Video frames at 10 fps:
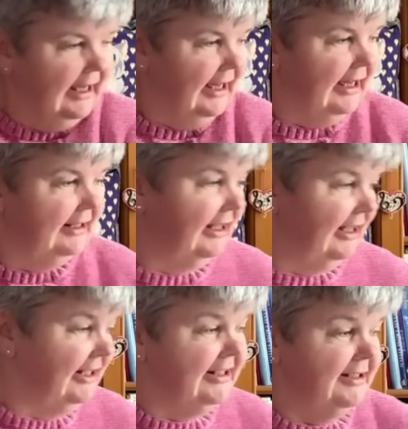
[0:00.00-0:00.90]
And
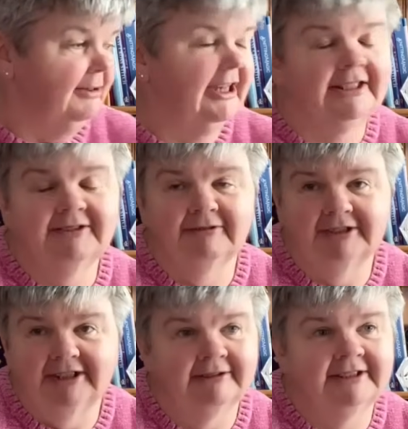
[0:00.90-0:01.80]
then this is what I had to run
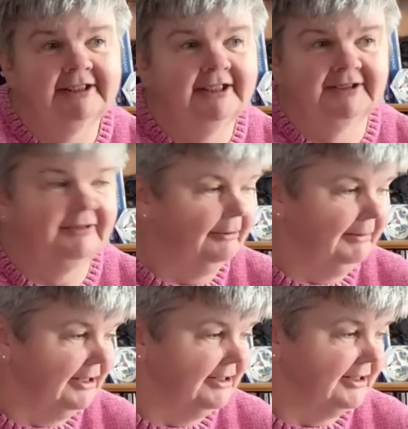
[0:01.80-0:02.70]
downstairs for
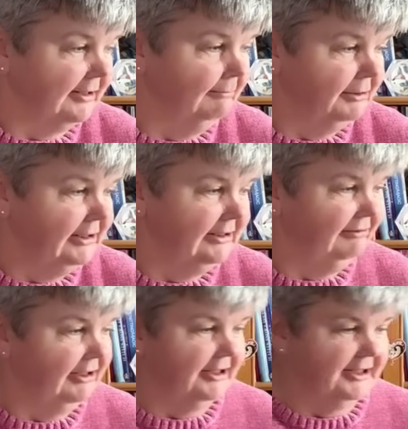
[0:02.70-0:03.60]
because I completely
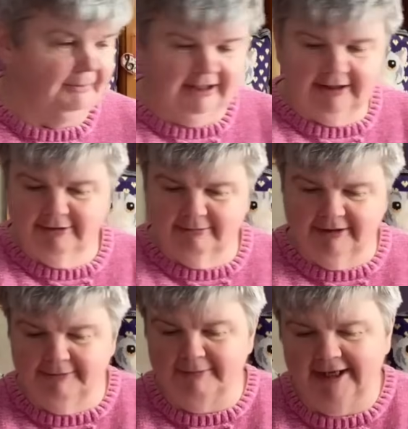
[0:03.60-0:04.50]
forgot to bring it up
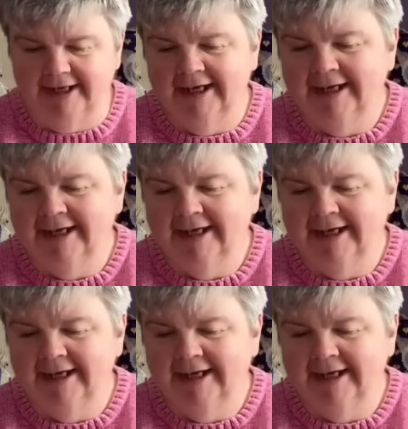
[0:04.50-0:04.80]
with me.